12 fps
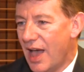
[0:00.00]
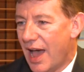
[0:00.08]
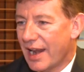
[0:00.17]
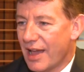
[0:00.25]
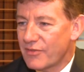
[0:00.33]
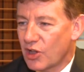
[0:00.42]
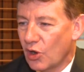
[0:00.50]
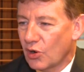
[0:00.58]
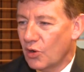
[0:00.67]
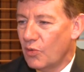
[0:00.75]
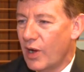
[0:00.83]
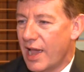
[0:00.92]
And I've
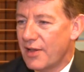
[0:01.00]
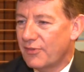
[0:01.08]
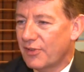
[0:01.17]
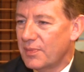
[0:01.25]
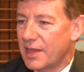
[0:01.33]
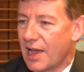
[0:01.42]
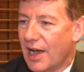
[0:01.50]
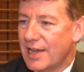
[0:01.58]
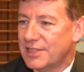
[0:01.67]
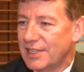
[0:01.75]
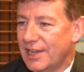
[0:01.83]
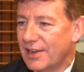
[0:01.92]
gone away from the
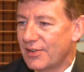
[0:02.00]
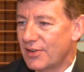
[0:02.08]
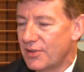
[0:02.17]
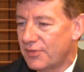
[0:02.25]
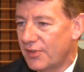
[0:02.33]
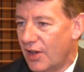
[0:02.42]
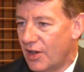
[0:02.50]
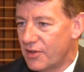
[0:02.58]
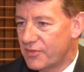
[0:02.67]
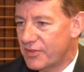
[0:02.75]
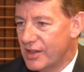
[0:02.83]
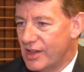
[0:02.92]
idea
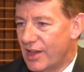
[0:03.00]
of